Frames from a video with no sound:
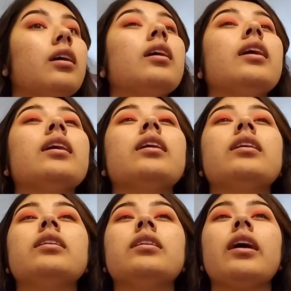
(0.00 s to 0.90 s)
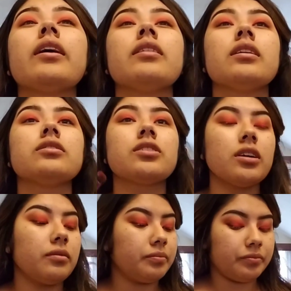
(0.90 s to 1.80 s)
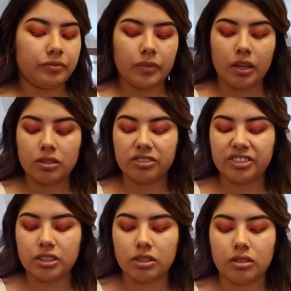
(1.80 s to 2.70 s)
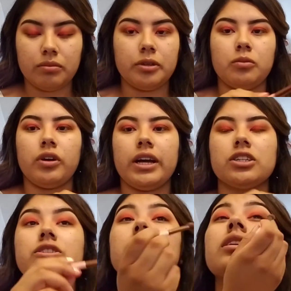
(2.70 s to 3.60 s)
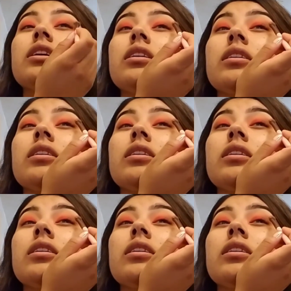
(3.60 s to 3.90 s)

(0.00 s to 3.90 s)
And I think it's good. Just a little bit more actually.